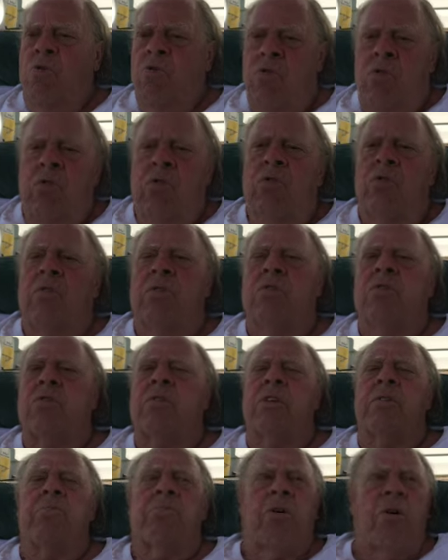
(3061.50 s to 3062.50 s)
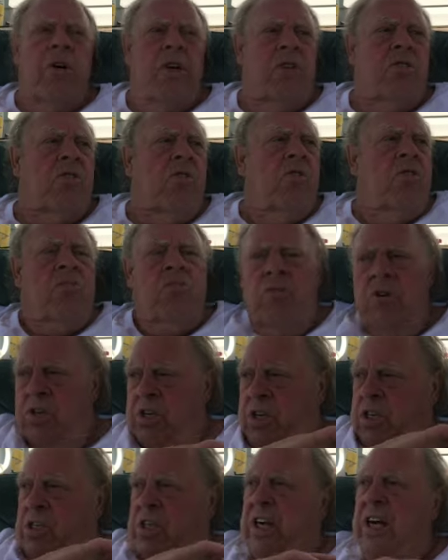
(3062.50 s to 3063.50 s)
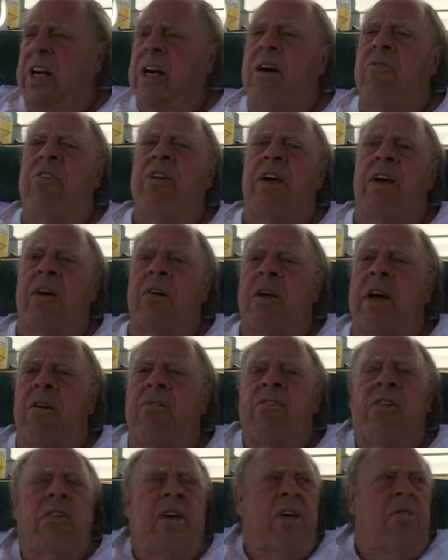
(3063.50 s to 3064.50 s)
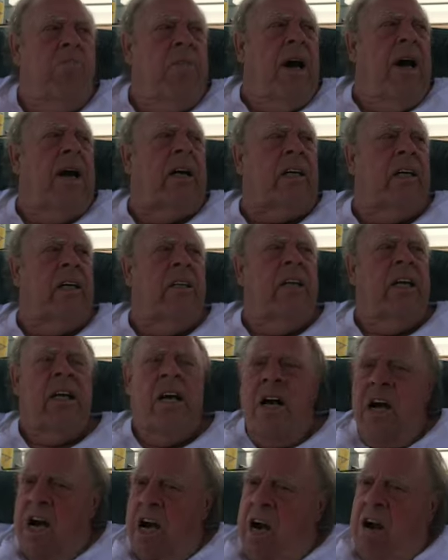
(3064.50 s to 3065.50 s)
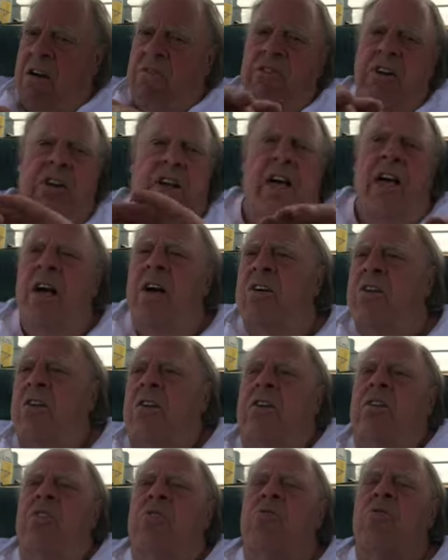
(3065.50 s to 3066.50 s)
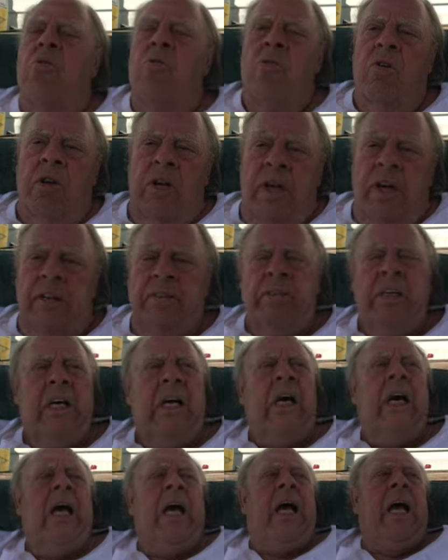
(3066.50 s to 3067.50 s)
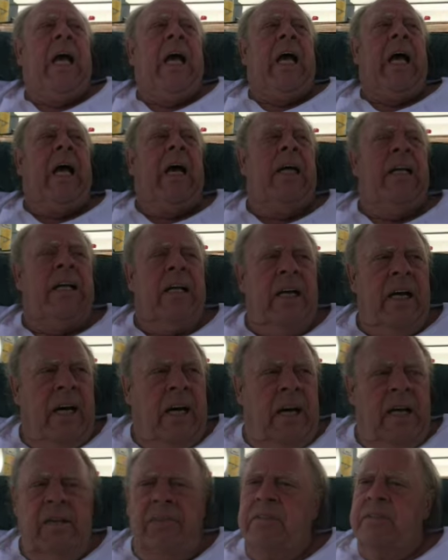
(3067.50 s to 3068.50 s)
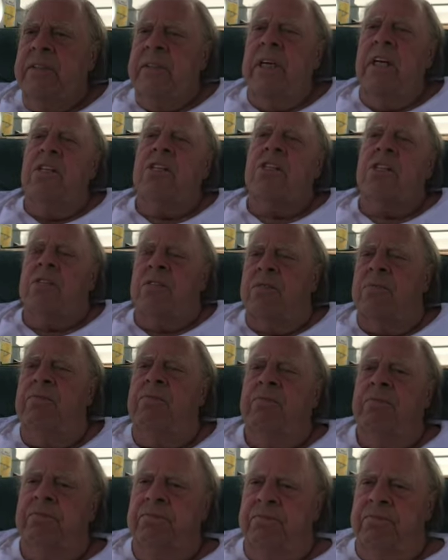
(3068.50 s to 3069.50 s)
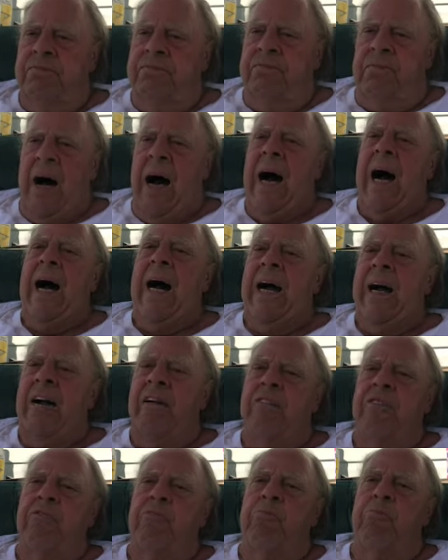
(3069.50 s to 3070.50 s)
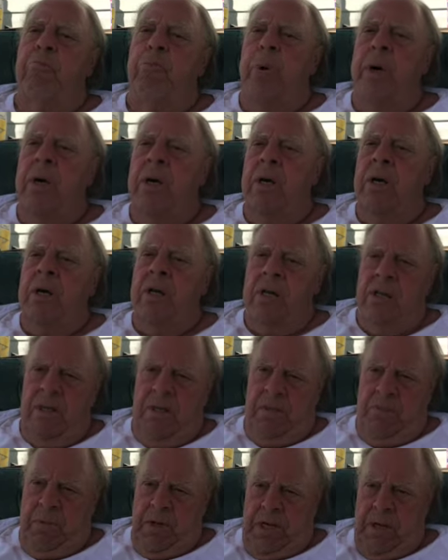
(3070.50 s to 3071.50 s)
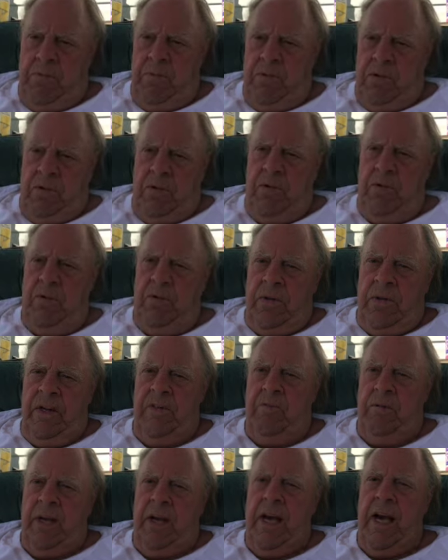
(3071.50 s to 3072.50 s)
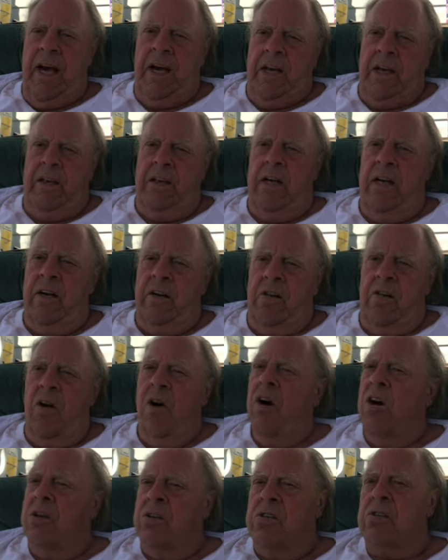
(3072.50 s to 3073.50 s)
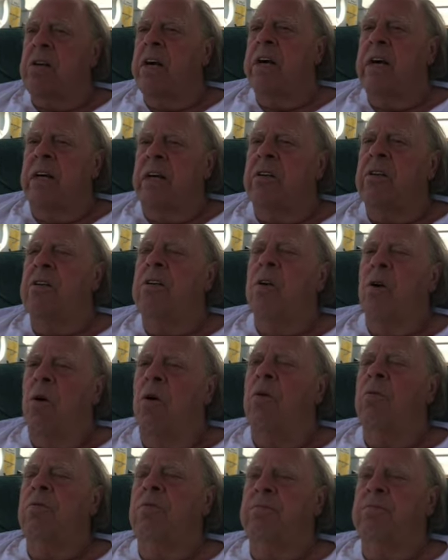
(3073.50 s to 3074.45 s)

rules, and pretty soon we'll just get everything back and get everything under control again. And there's 5 billion people that have been added that are all saying no.